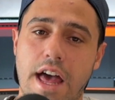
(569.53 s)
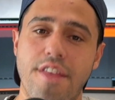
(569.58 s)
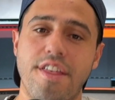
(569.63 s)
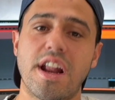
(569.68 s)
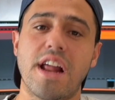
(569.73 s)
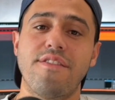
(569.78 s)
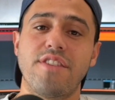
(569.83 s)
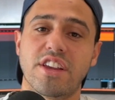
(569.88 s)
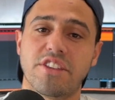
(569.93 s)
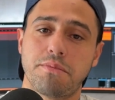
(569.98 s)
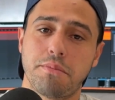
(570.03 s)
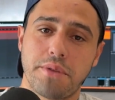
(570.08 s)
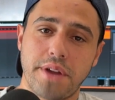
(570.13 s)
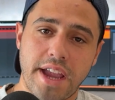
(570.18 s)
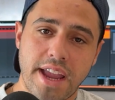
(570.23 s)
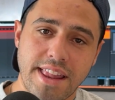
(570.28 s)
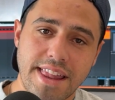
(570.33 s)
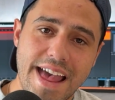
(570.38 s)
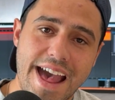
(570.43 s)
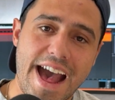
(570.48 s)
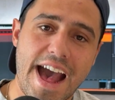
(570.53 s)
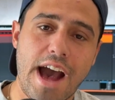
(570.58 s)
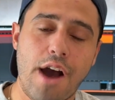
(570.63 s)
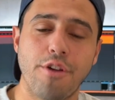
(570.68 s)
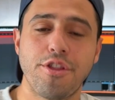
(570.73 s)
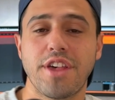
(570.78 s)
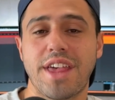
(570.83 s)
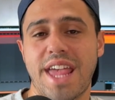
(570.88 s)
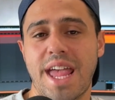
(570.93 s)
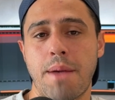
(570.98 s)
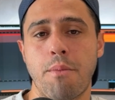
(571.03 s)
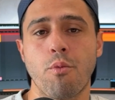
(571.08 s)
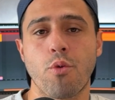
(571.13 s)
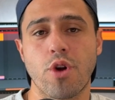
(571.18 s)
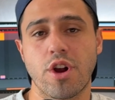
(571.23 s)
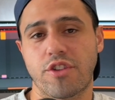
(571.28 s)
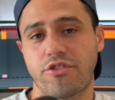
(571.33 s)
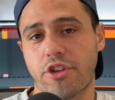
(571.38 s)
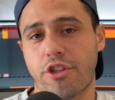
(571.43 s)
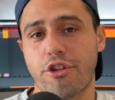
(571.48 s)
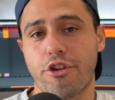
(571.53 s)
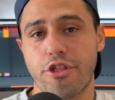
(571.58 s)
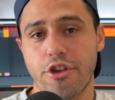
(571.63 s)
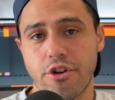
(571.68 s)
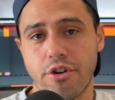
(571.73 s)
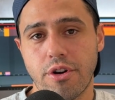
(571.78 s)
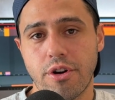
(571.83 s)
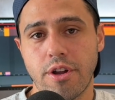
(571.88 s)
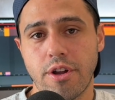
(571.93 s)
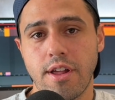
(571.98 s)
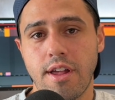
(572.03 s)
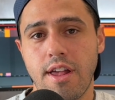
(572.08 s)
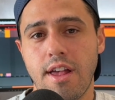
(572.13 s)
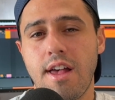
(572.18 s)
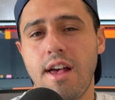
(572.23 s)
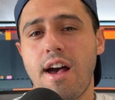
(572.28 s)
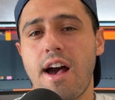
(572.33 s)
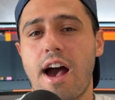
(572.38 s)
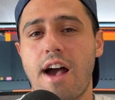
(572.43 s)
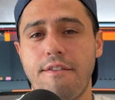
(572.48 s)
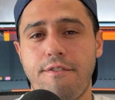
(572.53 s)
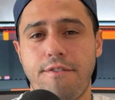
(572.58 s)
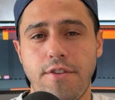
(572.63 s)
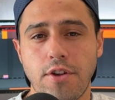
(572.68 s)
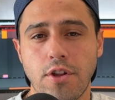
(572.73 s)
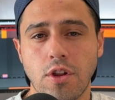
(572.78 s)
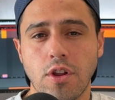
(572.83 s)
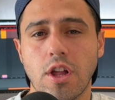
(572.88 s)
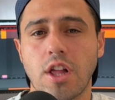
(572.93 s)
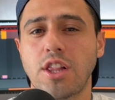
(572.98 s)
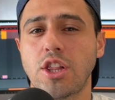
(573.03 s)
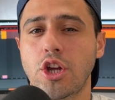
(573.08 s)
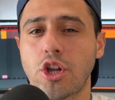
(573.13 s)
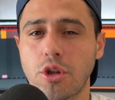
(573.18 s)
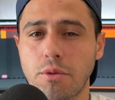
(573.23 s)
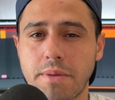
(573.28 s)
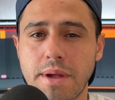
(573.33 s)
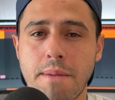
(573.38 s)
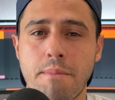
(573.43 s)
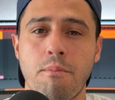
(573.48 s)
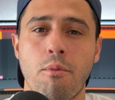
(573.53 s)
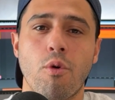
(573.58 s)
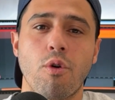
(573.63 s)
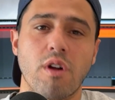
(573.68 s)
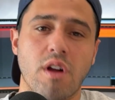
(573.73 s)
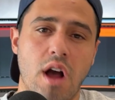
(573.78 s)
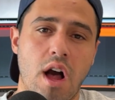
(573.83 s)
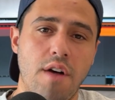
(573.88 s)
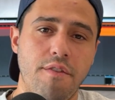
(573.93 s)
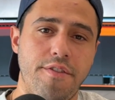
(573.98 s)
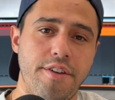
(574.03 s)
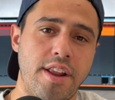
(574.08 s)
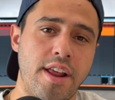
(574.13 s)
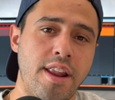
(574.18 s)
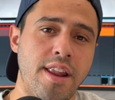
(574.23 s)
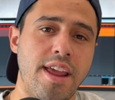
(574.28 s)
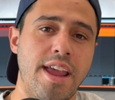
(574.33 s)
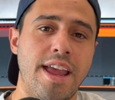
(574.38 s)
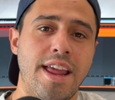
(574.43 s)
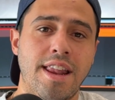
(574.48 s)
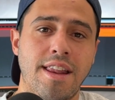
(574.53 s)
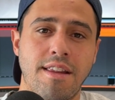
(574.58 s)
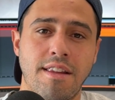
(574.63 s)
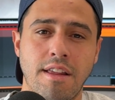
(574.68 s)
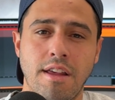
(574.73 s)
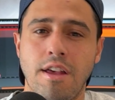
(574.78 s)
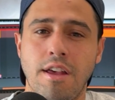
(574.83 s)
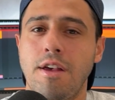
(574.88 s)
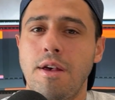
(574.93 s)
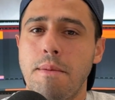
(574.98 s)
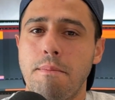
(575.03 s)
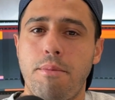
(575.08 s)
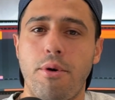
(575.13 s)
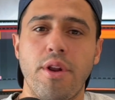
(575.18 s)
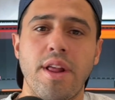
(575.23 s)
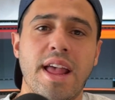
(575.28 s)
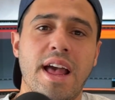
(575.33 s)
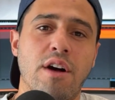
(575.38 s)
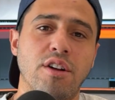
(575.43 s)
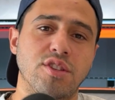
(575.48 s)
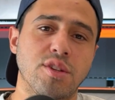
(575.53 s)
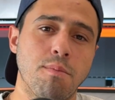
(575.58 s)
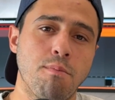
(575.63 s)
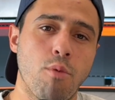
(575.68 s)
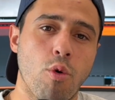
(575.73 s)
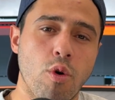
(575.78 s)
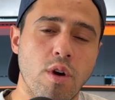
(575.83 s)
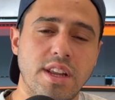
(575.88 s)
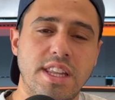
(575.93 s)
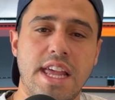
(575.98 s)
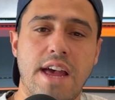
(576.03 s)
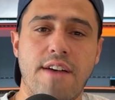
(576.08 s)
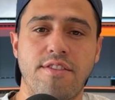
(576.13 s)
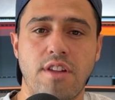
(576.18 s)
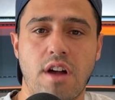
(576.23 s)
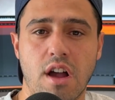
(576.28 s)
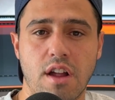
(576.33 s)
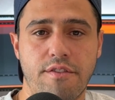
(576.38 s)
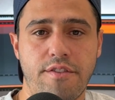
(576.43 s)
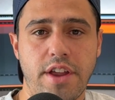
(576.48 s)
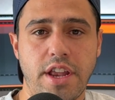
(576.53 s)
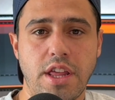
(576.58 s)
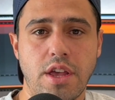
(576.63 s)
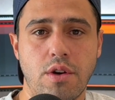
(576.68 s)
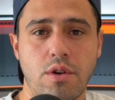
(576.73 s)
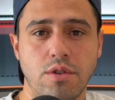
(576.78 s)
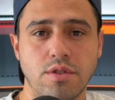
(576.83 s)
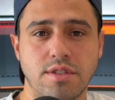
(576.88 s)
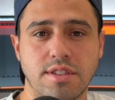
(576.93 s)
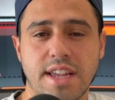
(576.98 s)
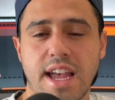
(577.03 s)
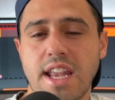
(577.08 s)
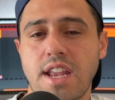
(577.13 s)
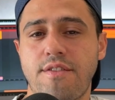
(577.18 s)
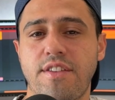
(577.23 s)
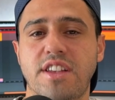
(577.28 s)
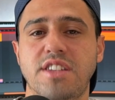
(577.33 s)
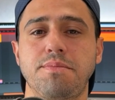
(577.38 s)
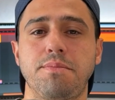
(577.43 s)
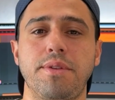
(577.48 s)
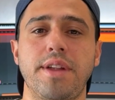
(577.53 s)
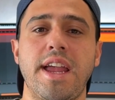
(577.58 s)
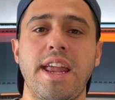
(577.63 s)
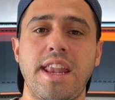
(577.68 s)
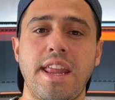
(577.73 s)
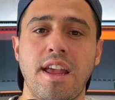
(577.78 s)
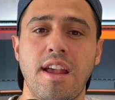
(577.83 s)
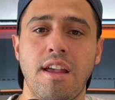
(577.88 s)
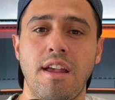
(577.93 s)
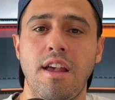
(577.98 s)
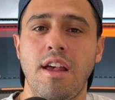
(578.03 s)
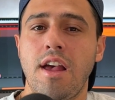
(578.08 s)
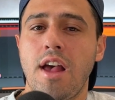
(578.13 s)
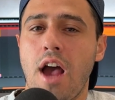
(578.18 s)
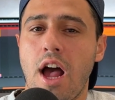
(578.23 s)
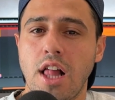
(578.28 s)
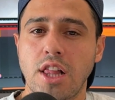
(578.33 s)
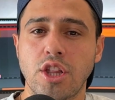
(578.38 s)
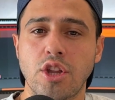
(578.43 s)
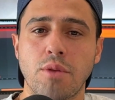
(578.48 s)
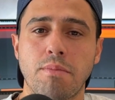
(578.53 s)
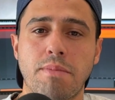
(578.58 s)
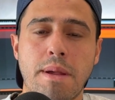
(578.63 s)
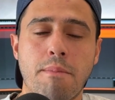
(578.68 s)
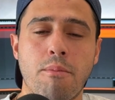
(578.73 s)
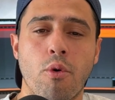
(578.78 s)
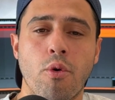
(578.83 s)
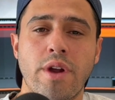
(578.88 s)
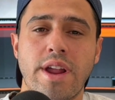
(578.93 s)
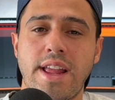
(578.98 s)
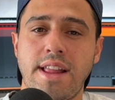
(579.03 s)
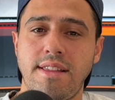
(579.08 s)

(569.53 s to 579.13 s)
that I've explained how the game works under the hood, I feel a little bit more confident in putting out some more devlog videos, kind of explaining a little bit more in